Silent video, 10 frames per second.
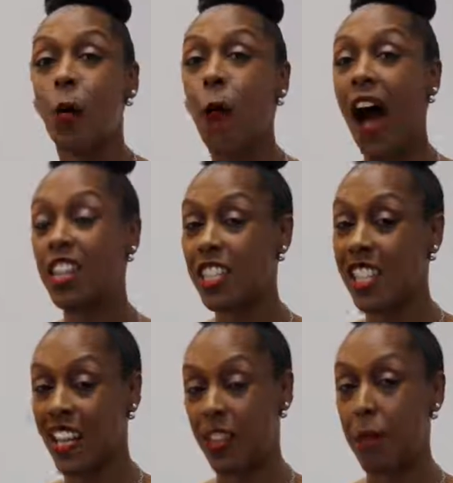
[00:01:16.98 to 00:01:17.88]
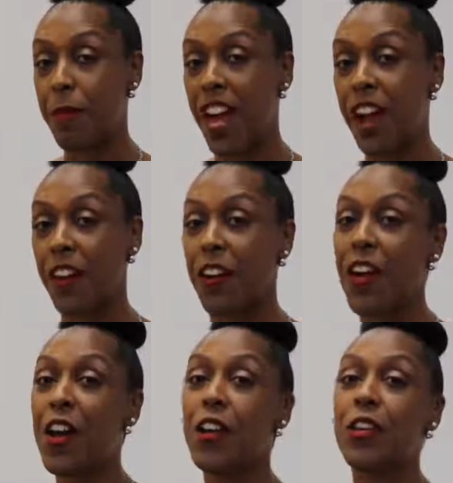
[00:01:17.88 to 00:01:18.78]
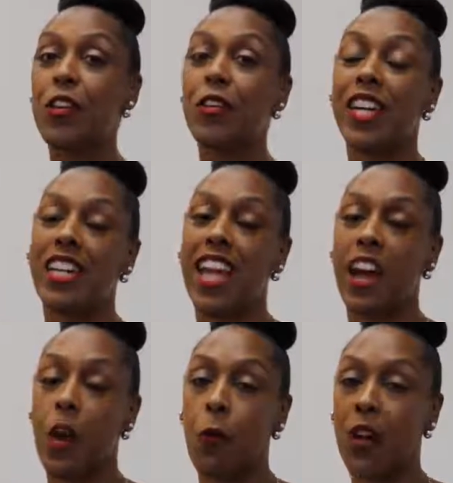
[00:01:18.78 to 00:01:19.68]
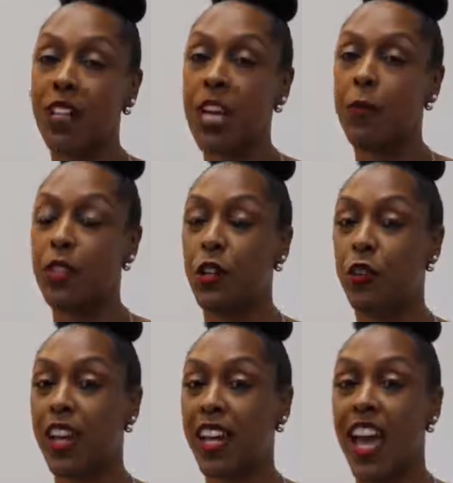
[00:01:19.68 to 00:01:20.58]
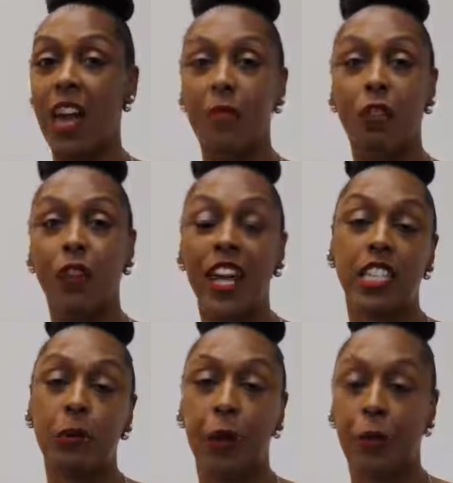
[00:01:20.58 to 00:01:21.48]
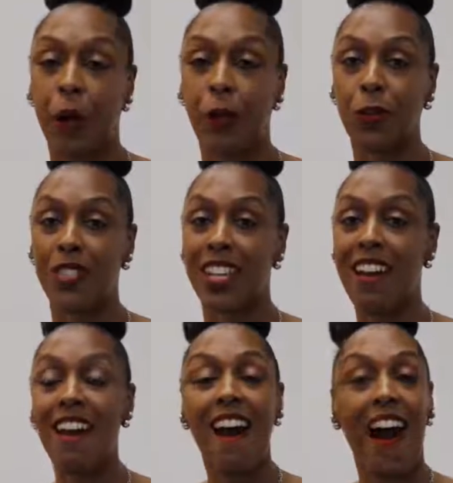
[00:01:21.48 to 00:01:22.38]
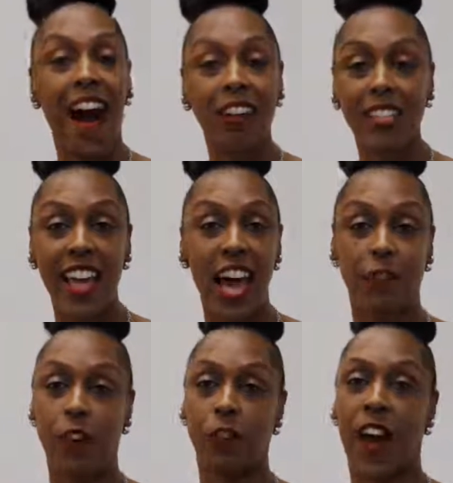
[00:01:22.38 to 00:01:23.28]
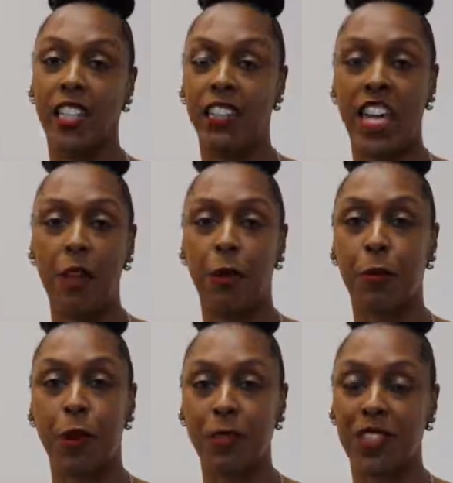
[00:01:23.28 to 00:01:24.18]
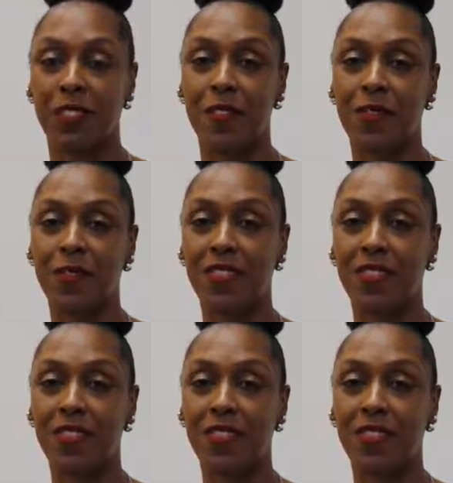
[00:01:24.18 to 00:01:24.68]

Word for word: While she's looking at the banner, you get down on one knee with the ring and be ready to propose. How's that for a fascinating proposal?